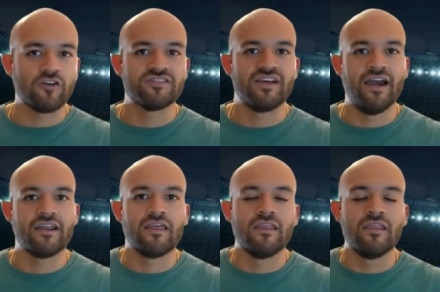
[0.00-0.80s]
side,
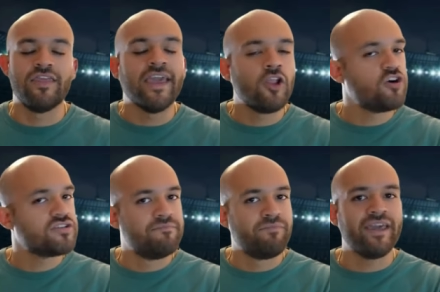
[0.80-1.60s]
they
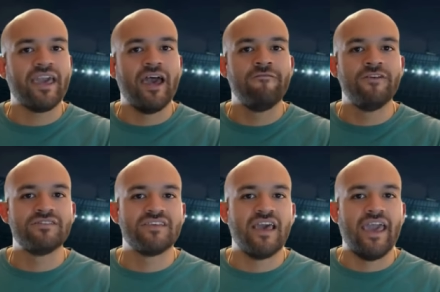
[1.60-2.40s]
lost Mike
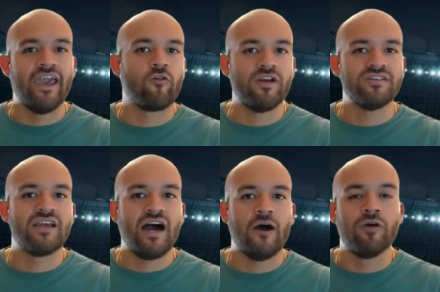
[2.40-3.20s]
Evans and Chris
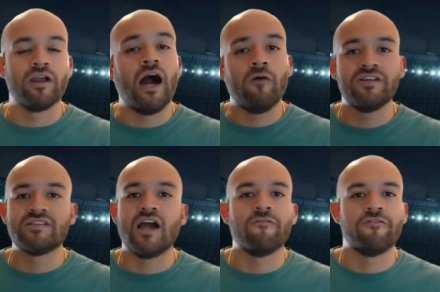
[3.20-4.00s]
Godwin. Godwin is
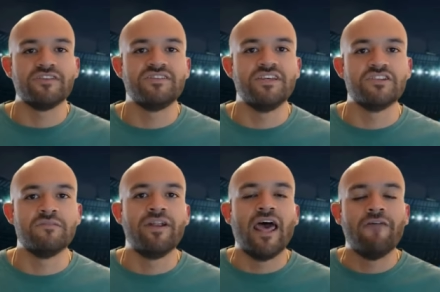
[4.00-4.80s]
gone for the season,
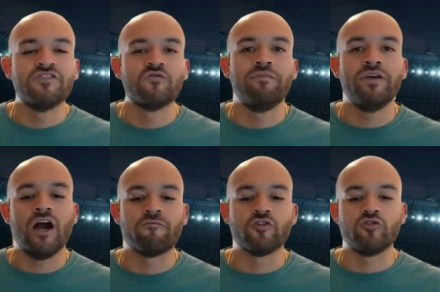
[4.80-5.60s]
but Evans will be gone
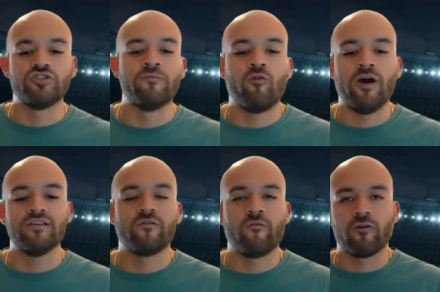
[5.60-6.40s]

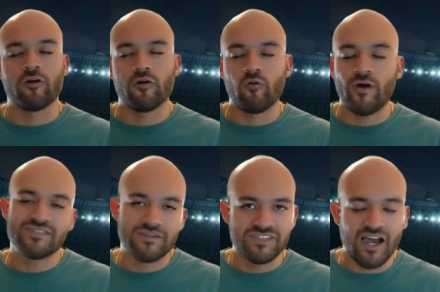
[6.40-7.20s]
for quite
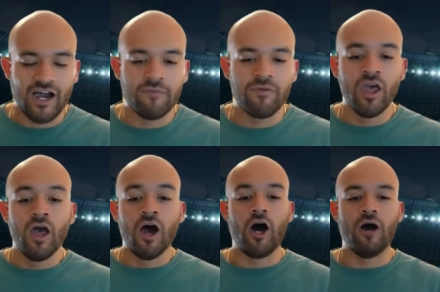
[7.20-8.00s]
some time.
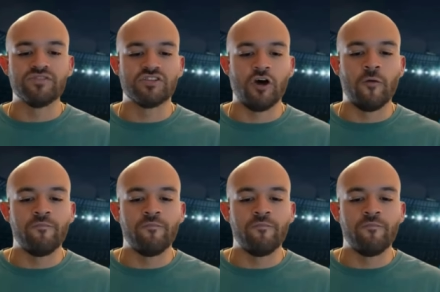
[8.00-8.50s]
So